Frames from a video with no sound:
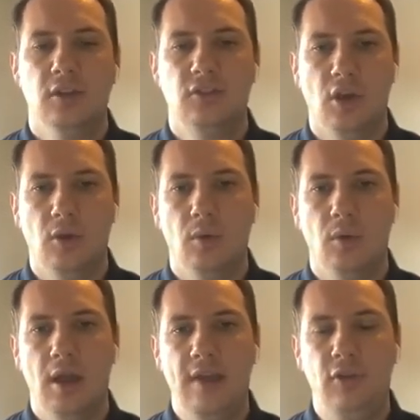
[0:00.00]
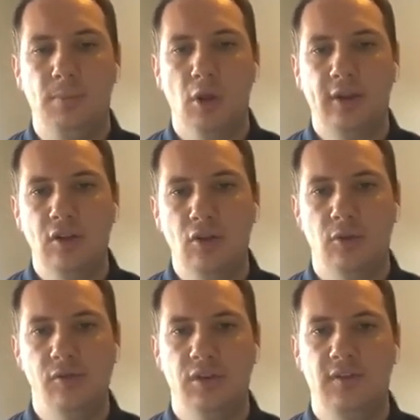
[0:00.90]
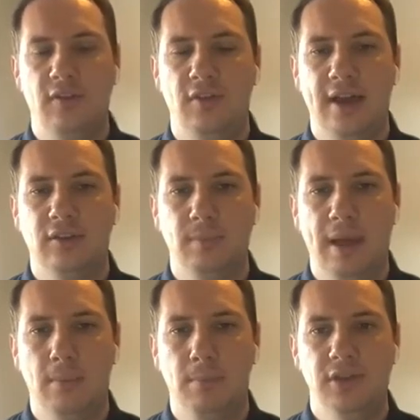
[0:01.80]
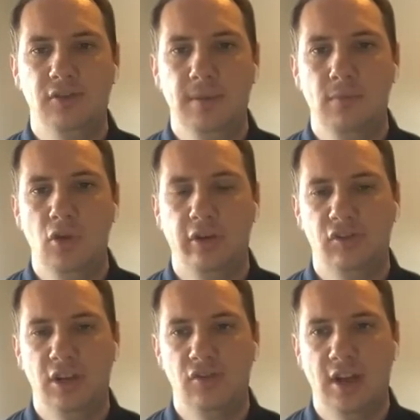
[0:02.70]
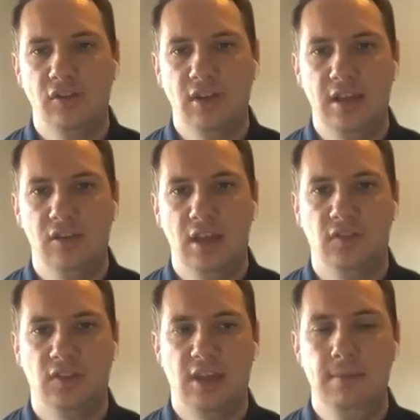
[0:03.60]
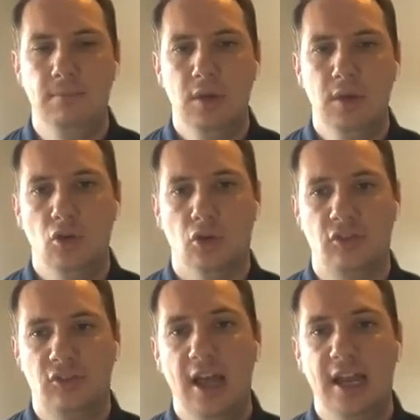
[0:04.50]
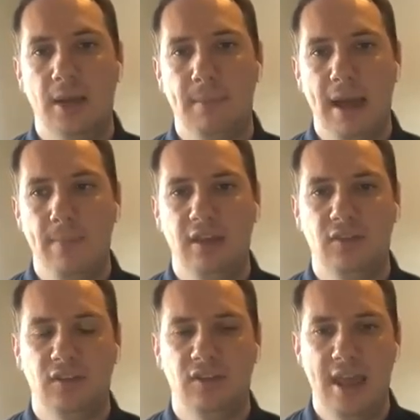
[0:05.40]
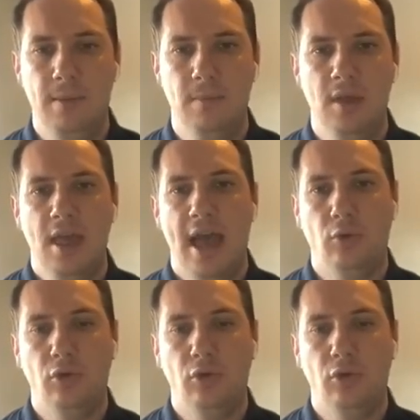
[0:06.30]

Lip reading: So if you block in your £250,000 budget, your exchange rate is the same, your sterling amount is the same, and